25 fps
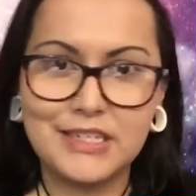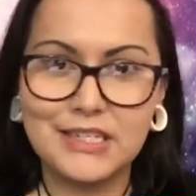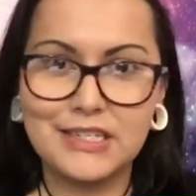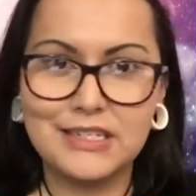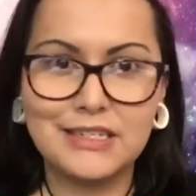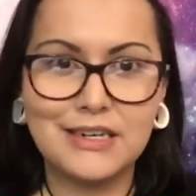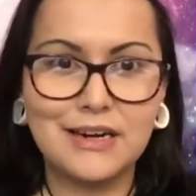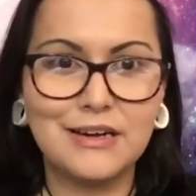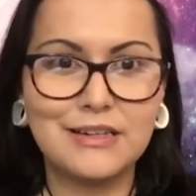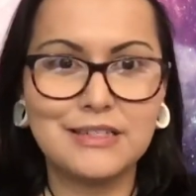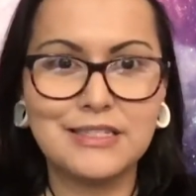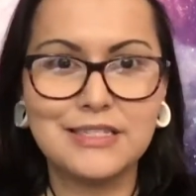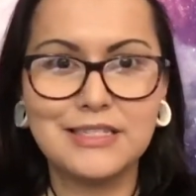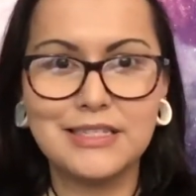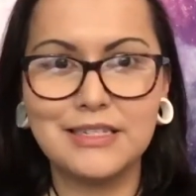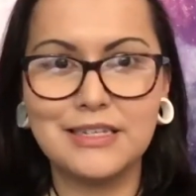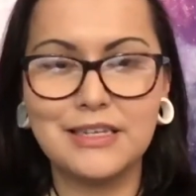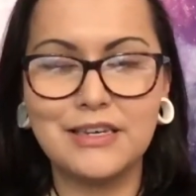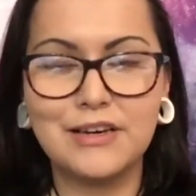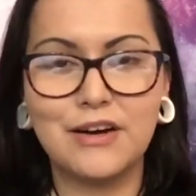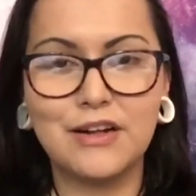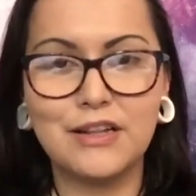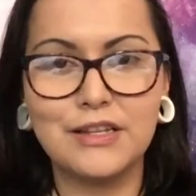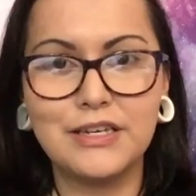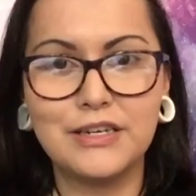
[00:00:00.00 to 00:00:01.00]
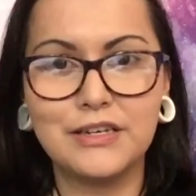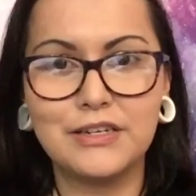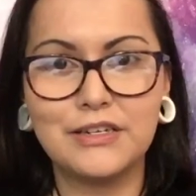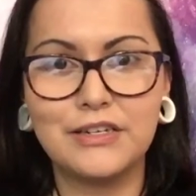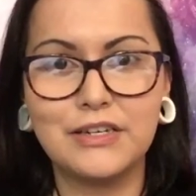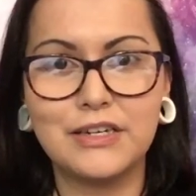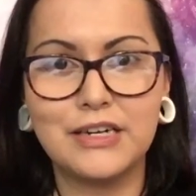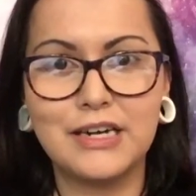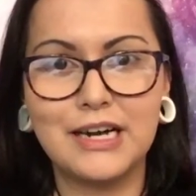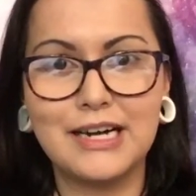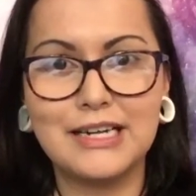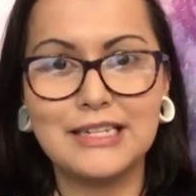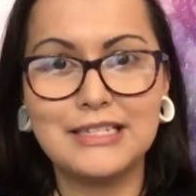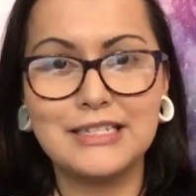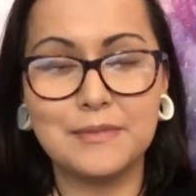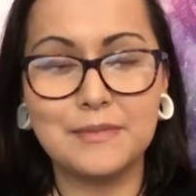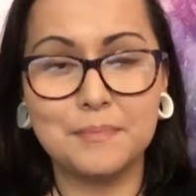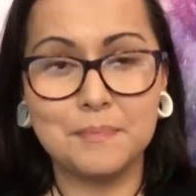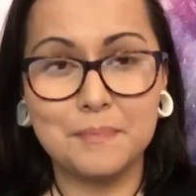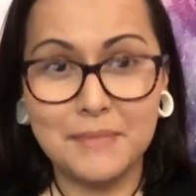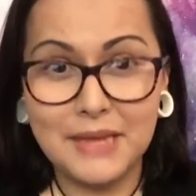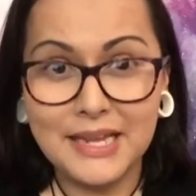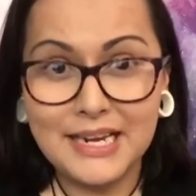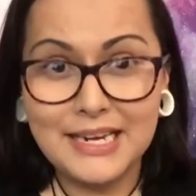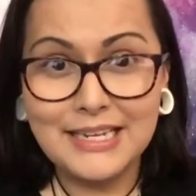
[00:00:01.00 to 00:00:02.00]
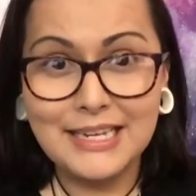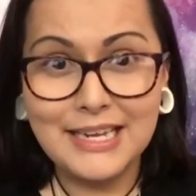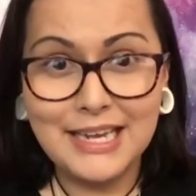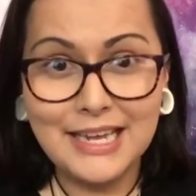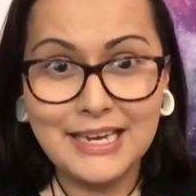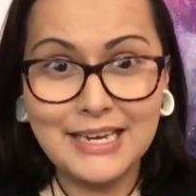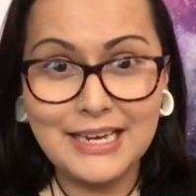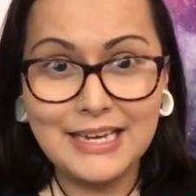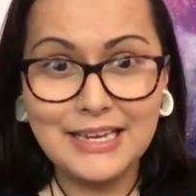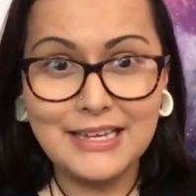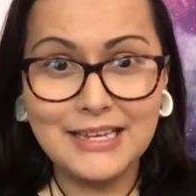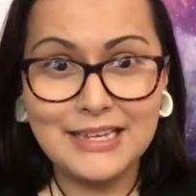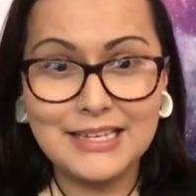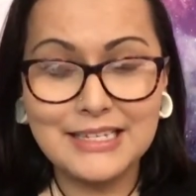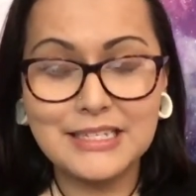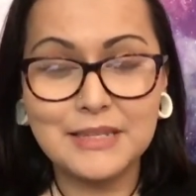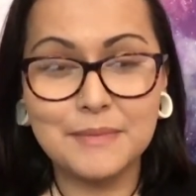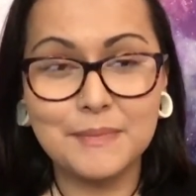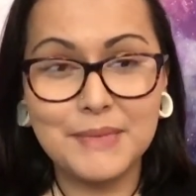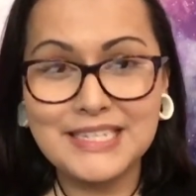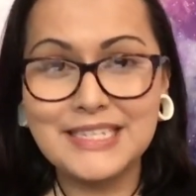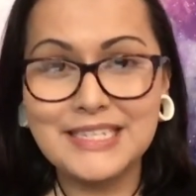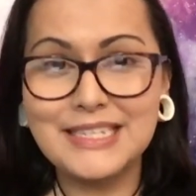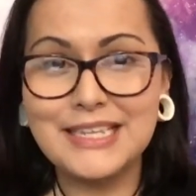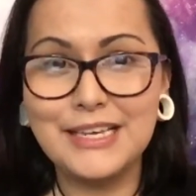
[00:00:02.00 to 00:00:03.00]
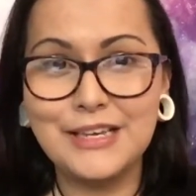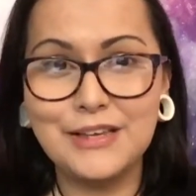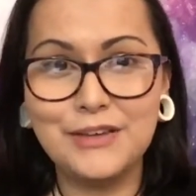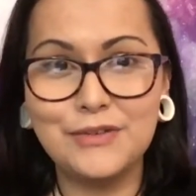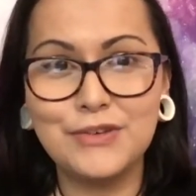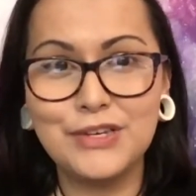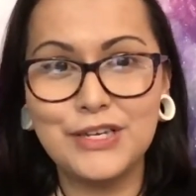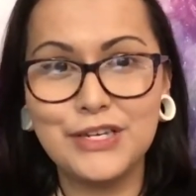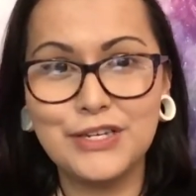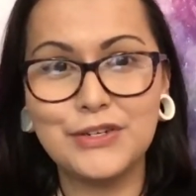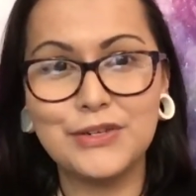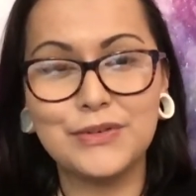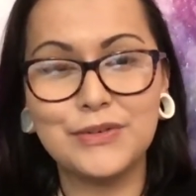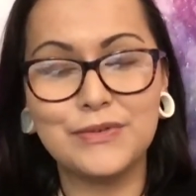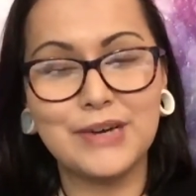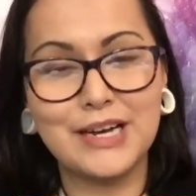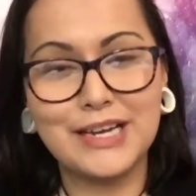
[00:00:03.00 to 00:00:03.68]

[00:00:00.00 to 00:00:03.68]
constantly calling on your guides, and meditating is the best thing you can do.